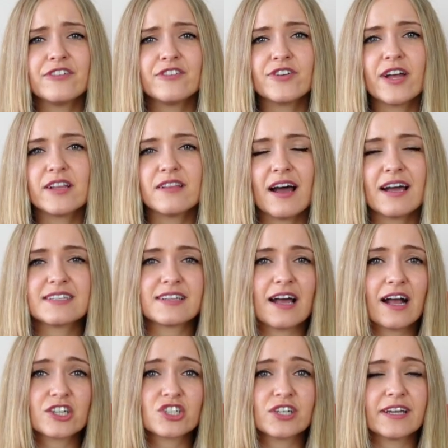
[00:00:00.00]
I realized
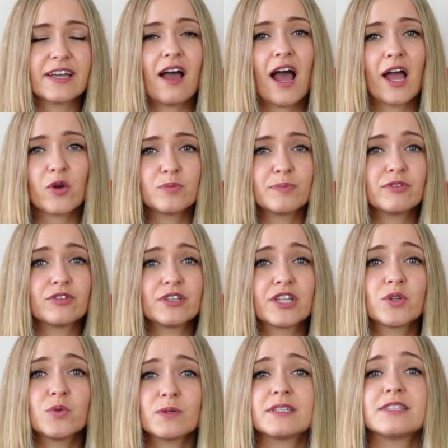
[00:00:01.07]
actually I could be
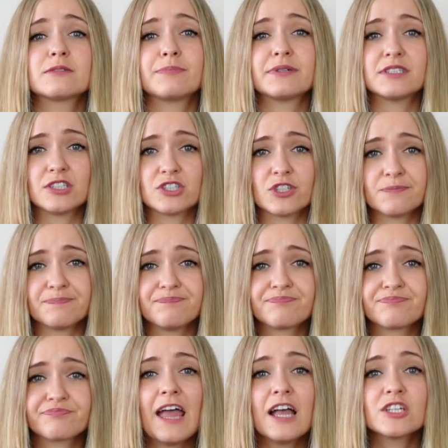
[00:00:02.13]
really good at this position.
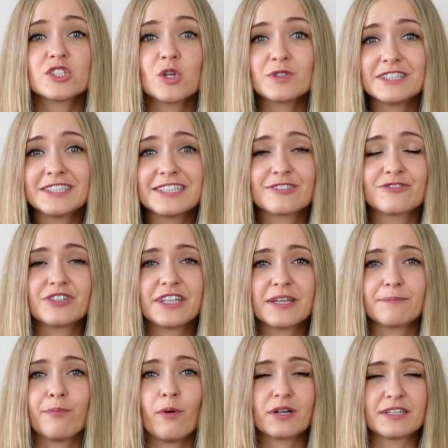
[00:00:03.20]
So this is really
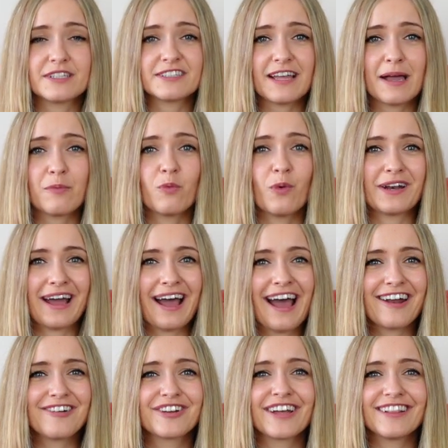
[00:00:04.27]
important step when
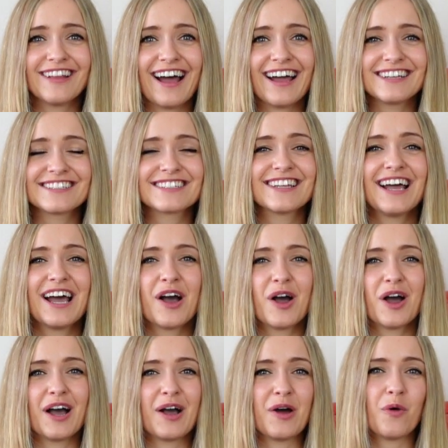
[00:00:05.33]
I realized
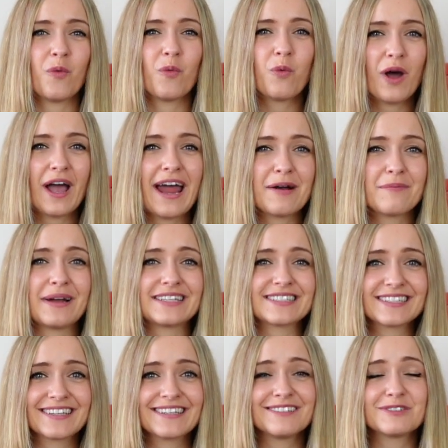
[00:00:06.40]
uh, where my
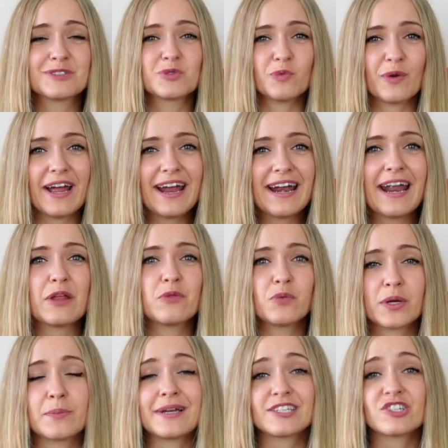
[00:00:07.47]
skills were and
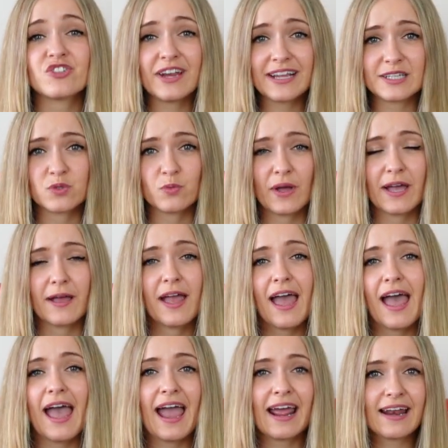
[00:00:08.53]
where my strengths were.
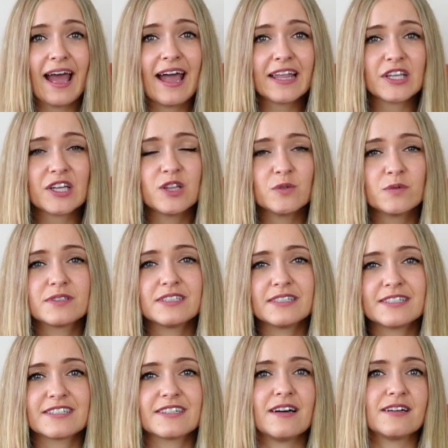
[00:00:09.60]
And I include
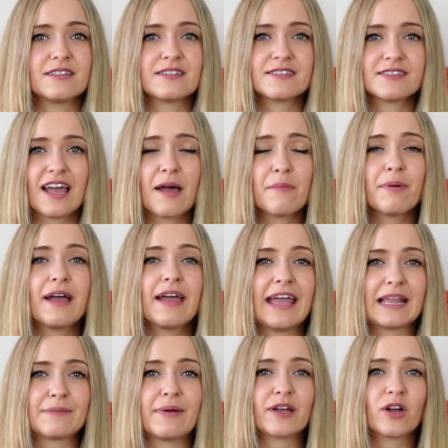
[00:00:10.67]
this uh, step
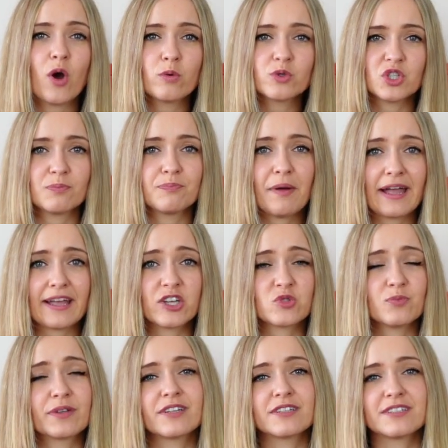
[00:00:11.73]
in my coaching
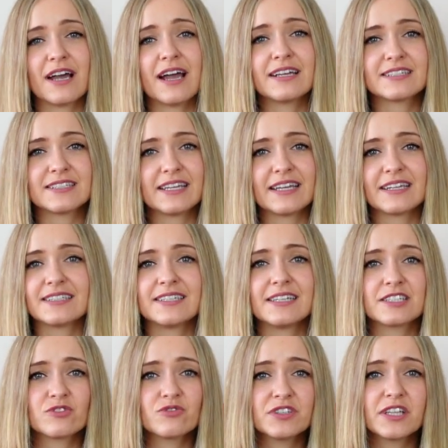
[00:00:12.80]
package because I think that
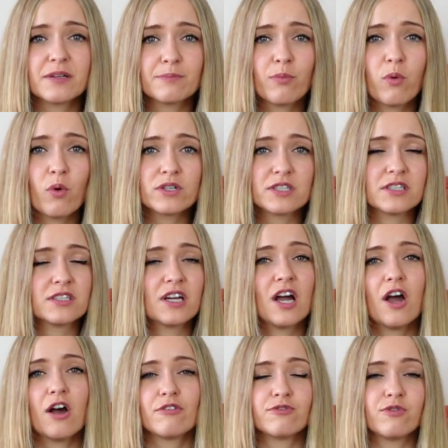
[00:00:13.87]
it's really important
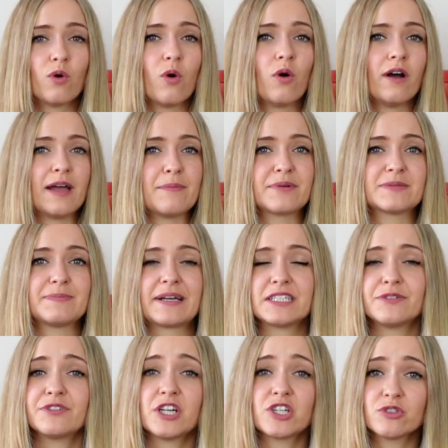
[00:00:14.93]
for a
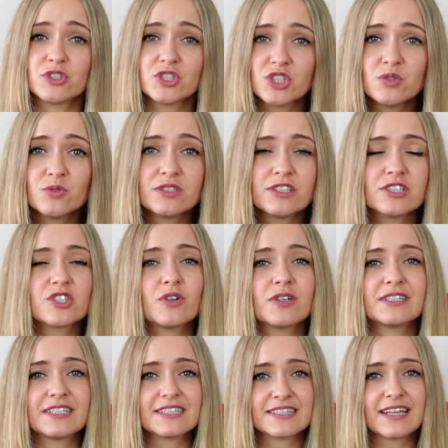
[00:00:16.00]
prospective professional student to
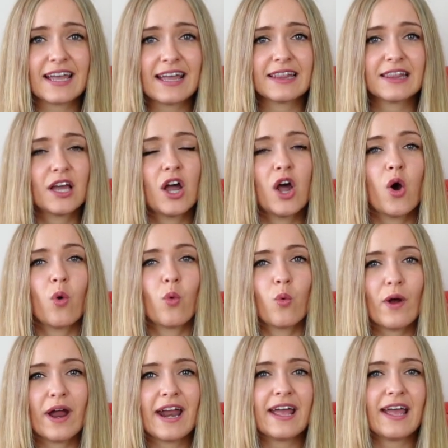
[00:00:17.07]
understand
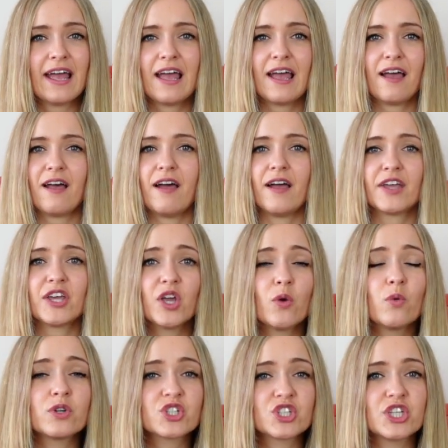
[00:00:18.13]
where uh, he
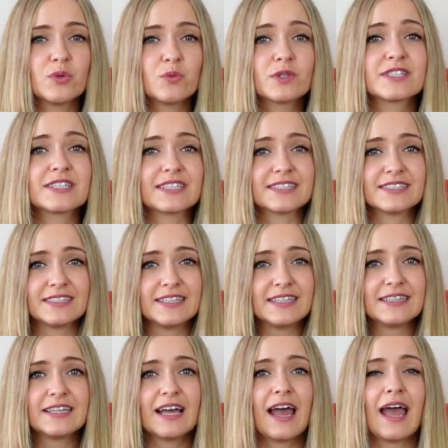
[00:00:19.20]
or she would
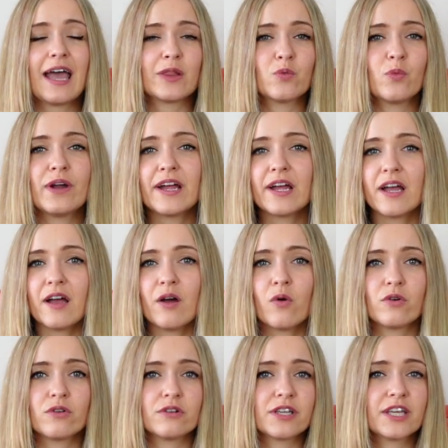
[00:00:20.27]
succeed and where
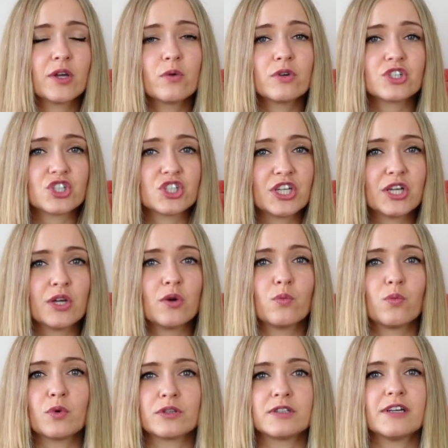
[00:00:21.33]
or he or she
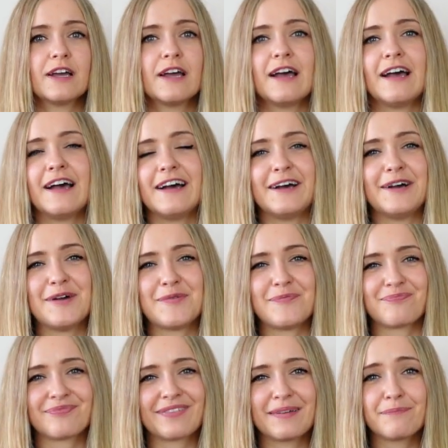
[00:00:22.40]
would
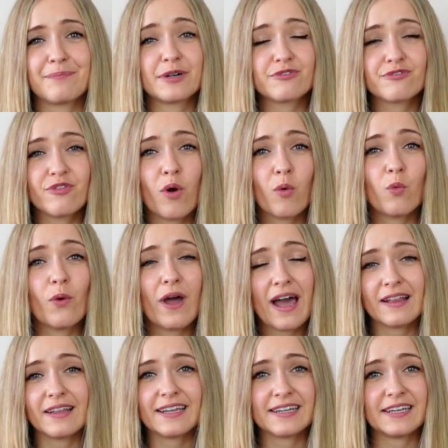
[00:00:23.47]
um, perform
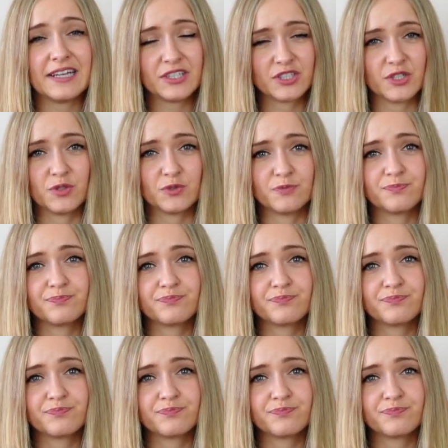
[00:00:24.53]
well in an interview.